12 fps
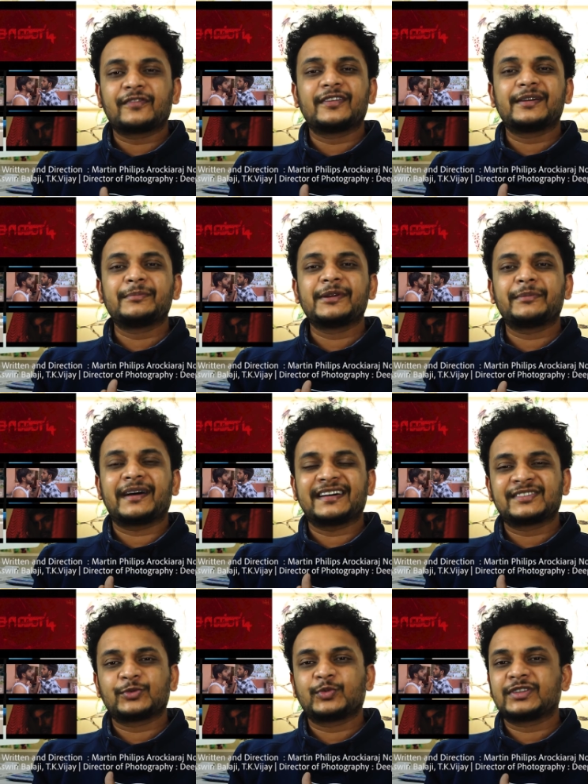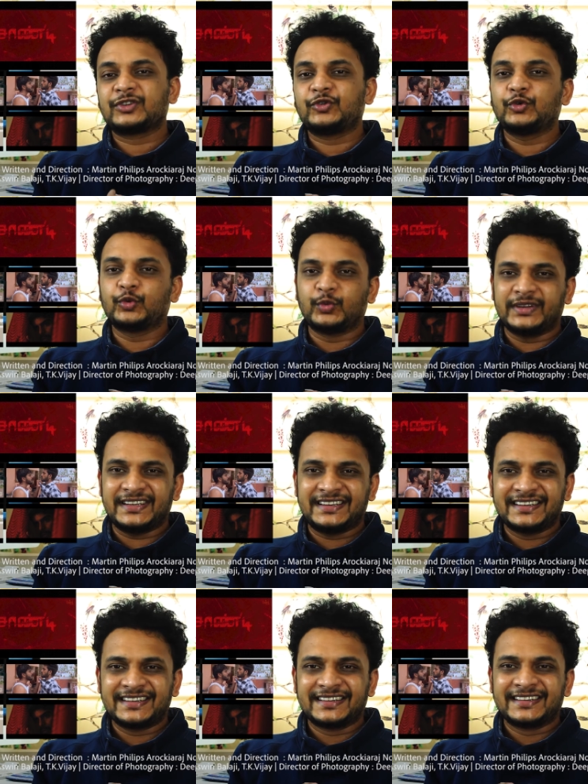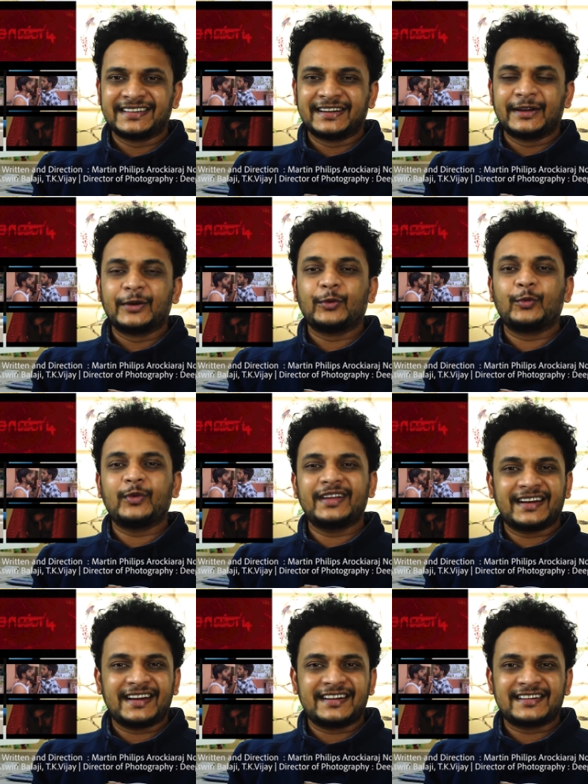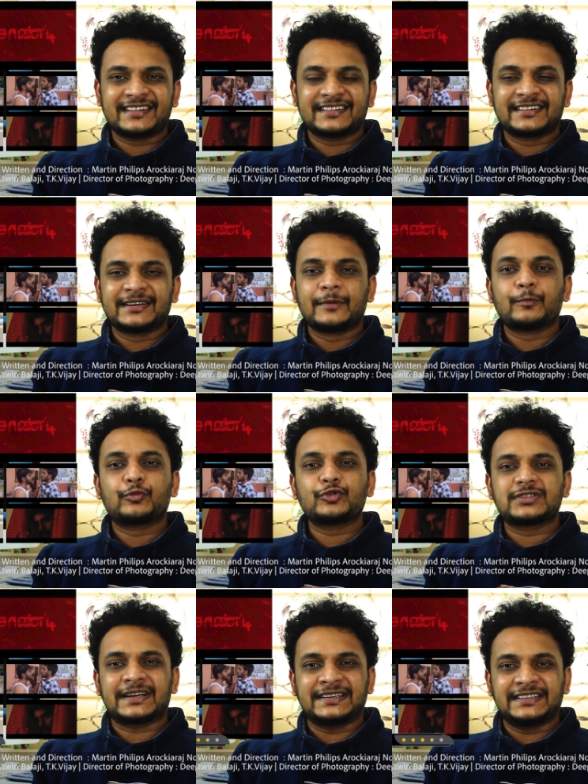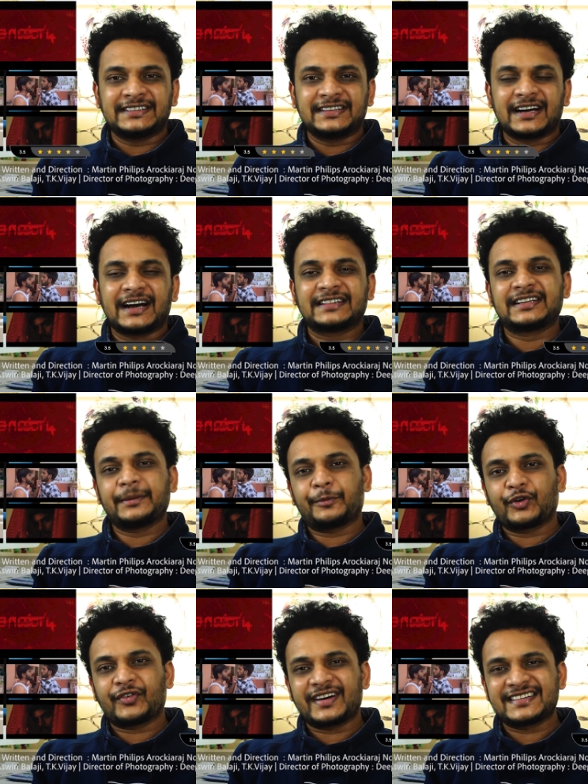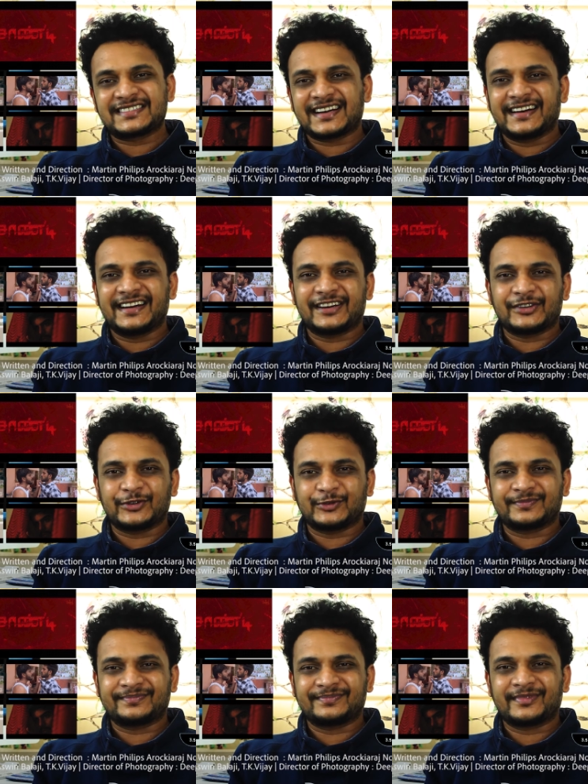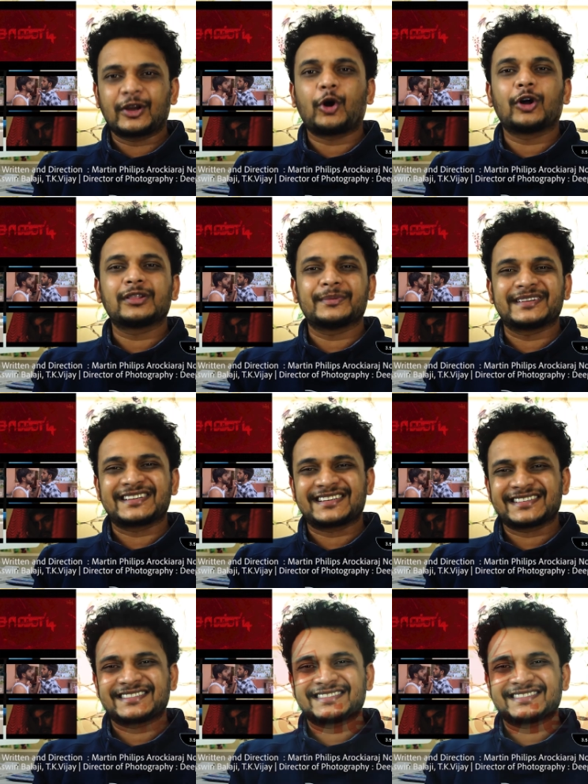at Filmy Bites with UV, we rate Poochandi a 3.5 star in our show. All the best.